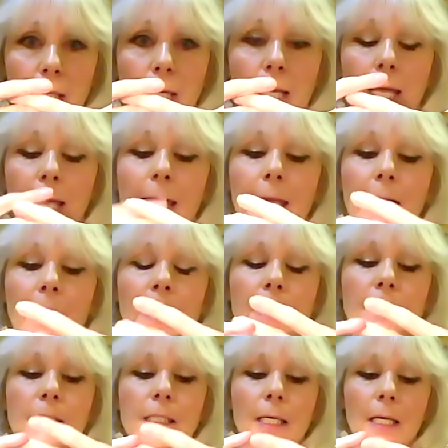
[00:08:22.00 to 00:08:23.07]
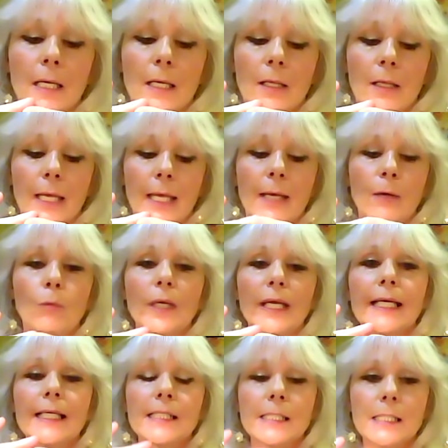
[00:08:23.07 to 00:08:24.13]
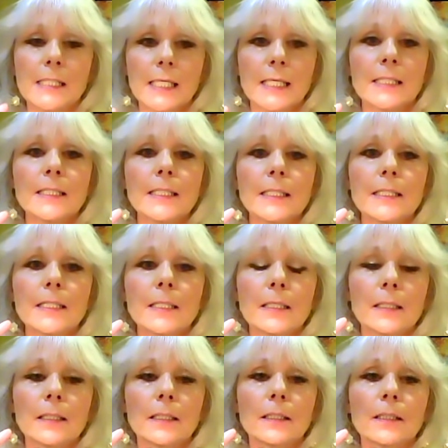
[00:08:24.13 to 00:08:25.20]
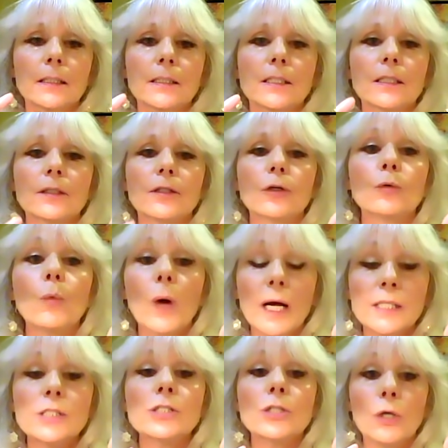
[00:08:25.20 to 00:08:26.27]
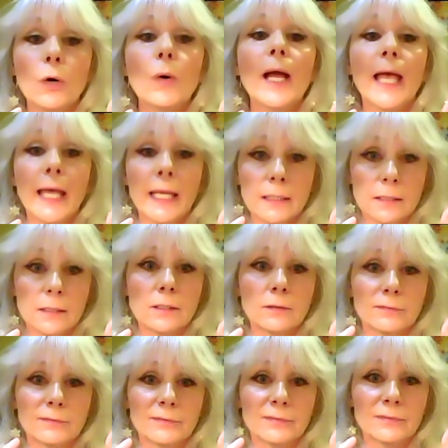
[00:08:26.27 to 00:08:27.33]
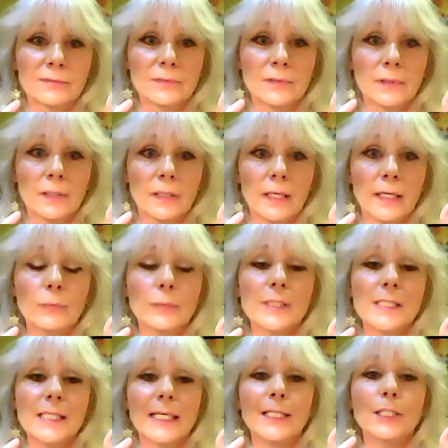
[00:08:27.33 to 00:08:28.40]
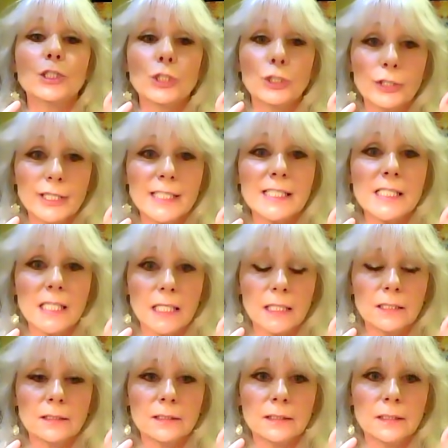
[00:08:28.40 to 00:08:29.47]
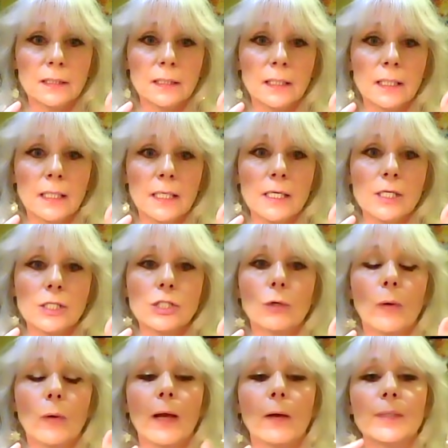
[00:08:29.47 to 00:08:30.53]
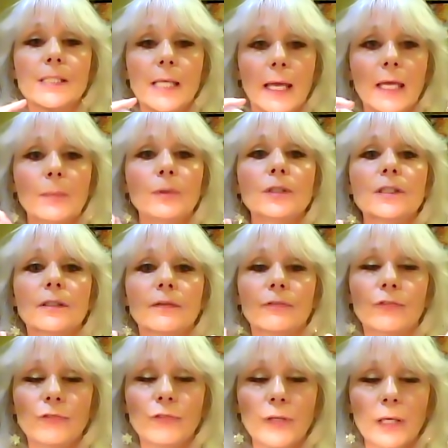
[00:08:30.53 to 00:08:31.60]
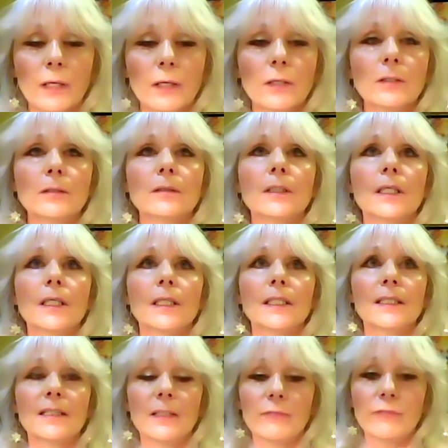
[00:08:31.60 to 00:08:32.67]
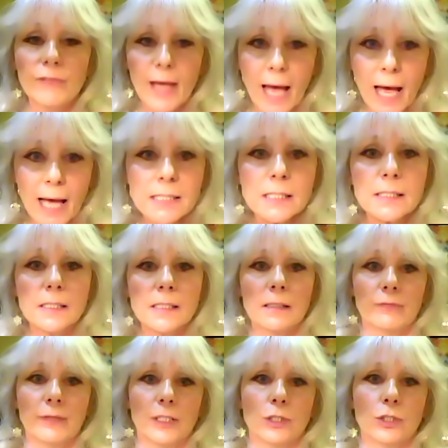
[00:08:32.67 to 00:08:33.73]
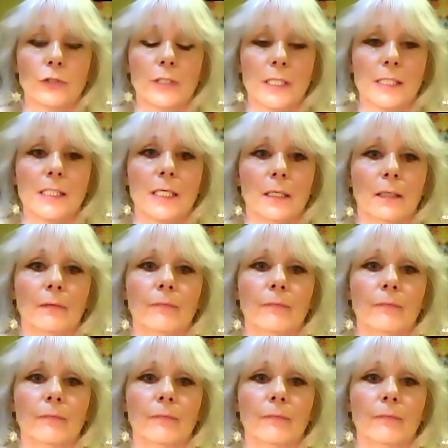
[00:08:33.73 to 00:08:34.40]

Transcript: and it extended till there was no end. It was eternity. So I was able to feel the vastness of eternity,